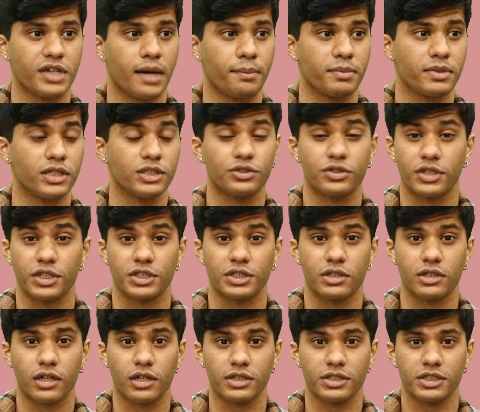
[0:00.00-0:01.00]
Japanese
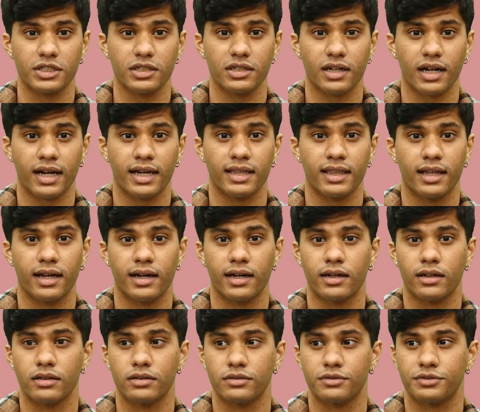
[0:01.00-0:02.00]
traditional culture. I
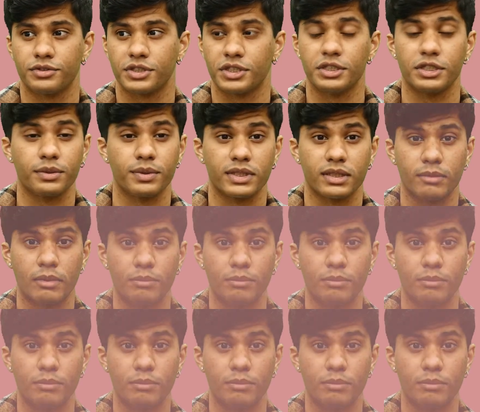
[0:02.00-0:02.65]
love Shintoism